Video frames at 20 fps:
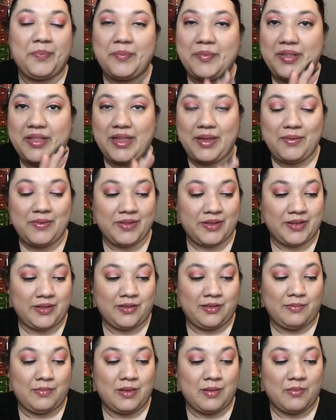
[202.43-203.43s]
play with it a
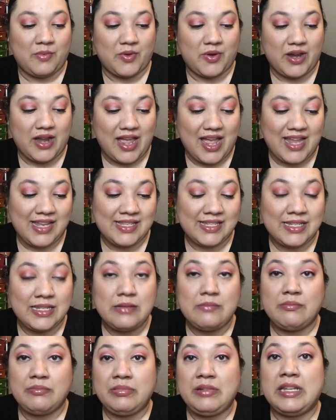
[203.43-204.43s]
little bit more. I
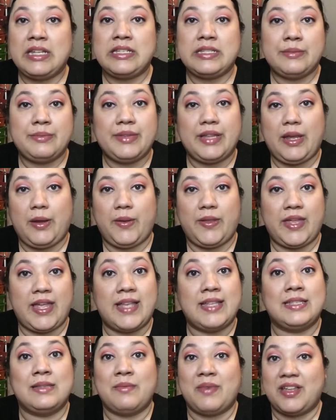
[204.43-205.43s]
didn't get to play with it
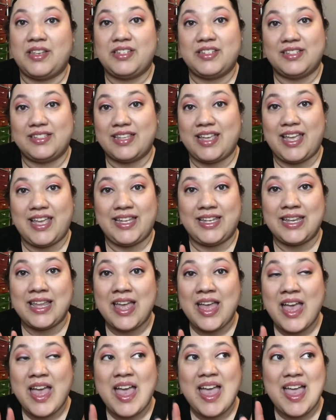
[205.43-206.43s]
as much as I had
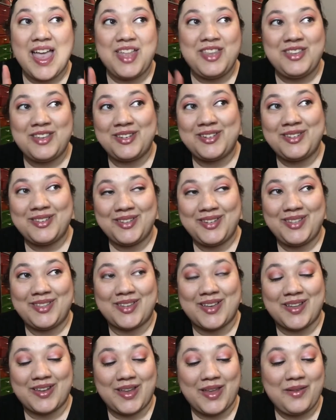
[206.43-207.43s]
initially
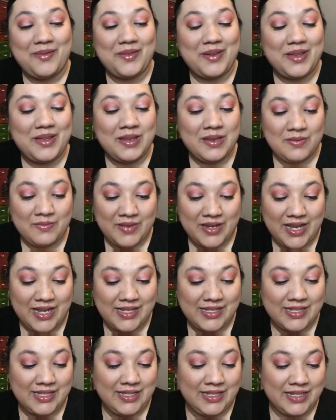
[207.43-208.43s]
thought I would, but I
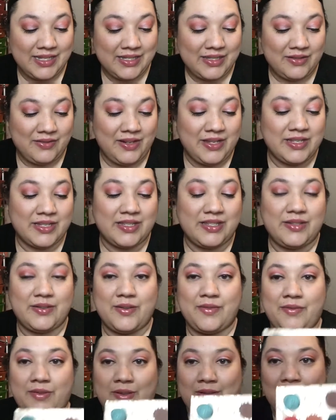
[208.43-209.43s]
did get to reach into a
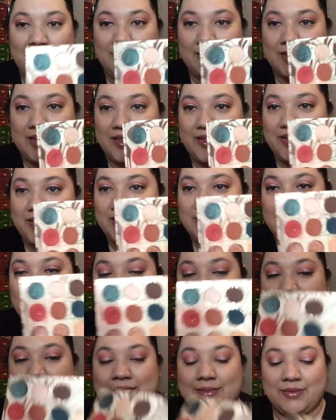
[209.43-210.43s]
few of these other
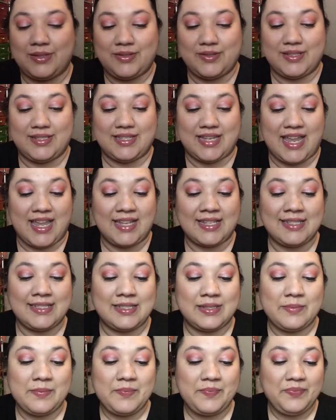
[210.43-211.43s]
shades, which was nice.
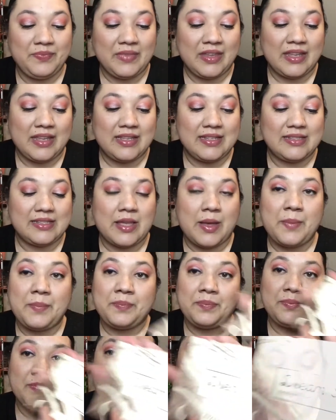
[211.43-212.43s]
So.
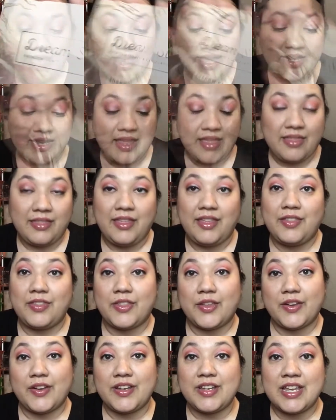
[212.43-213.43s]
And the
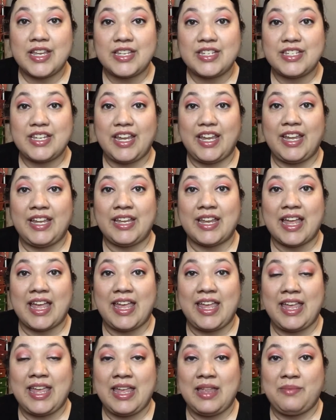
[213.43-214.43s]
third shade I
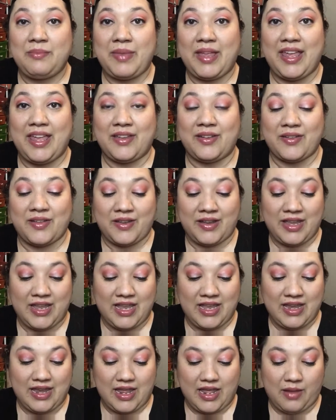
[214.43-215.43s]
hit pan on
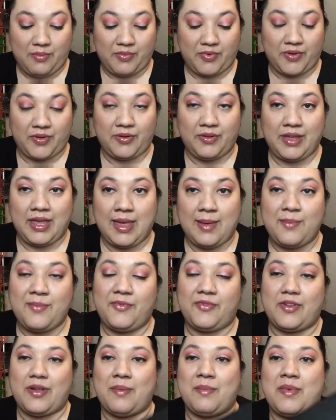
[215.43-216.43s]
in April came
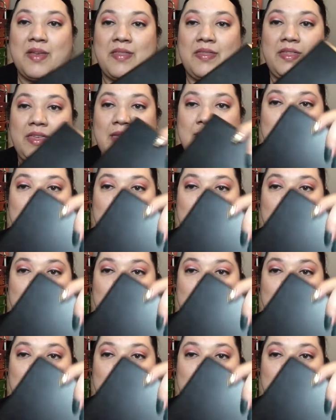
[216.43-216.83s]
from the